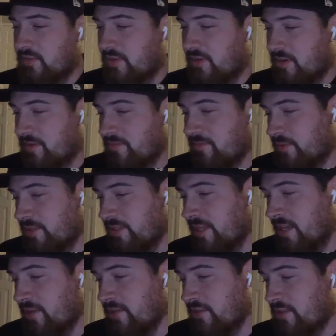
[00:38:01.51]
We're
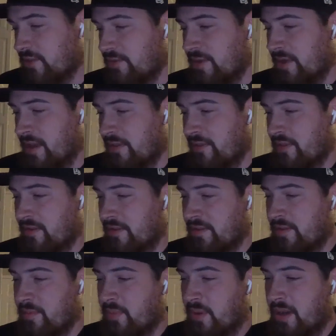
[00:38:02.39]
down 2-0 in
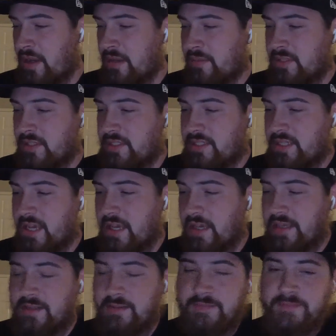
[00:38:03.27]
the bottom of the second.